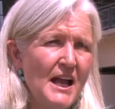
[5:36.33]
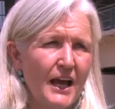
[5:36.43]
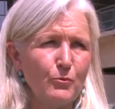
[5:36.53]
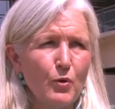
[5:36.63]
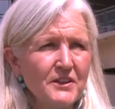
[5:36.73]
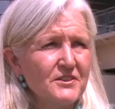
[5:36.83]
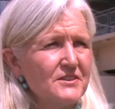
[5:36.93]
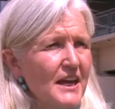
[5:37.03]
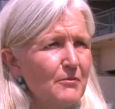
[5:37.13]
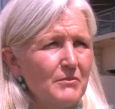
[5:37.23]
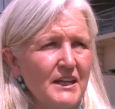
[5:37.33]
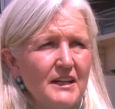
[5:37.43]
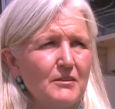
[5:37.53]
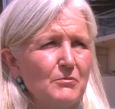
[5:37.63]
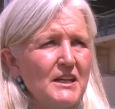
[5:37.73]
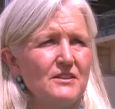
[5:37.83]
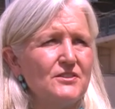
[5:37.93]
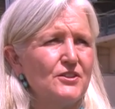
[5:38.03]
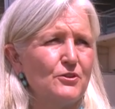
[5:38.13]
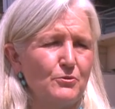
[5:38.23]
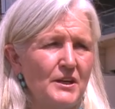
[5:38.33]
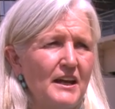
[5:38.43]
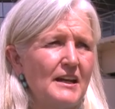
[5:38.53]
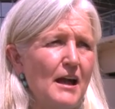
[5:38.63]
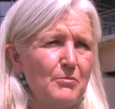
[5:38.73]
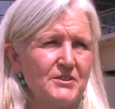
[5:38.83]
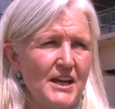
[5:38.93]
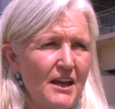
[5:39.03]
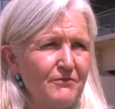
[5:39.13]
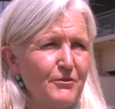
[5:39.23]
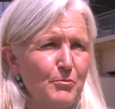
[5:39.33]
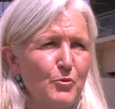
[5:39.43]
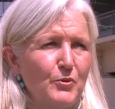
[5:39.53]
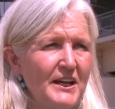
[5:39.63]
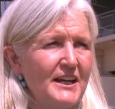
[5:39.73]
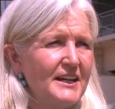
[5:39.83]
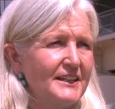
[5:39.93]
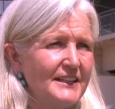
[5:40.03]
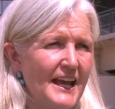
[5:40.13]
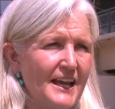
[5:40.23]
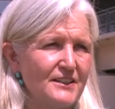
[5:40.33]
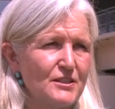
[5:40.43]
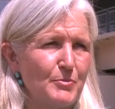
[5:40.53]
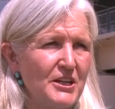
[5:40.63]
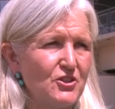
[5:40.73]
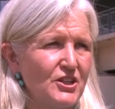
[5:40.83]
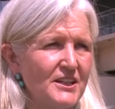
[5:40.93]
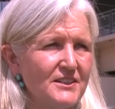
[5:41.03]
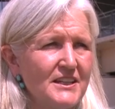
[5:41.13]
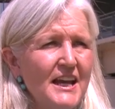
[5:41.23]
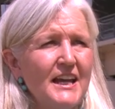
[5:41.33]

And what does that mean? It means to create habitat for marine and land species.